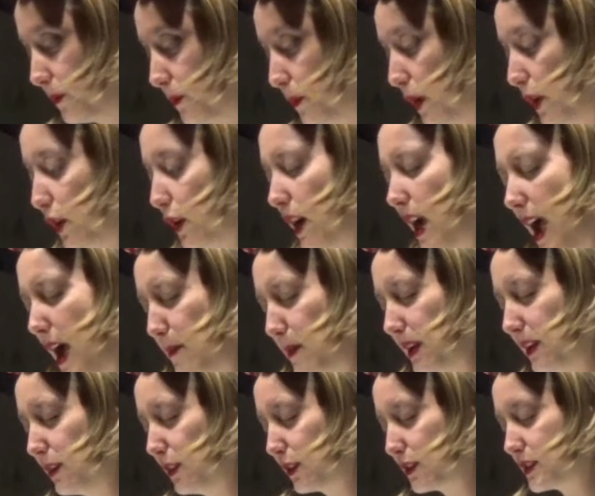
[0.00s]
but her
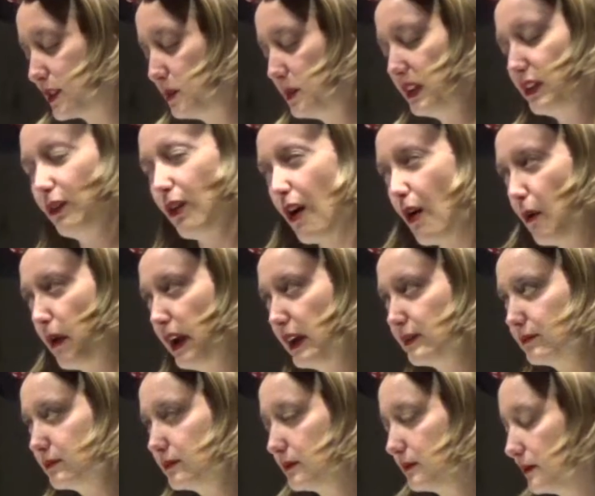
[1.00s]
habit looks to be
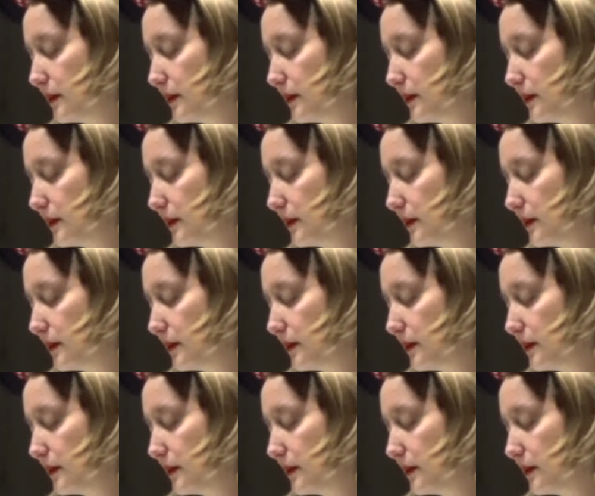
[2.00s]
glowing.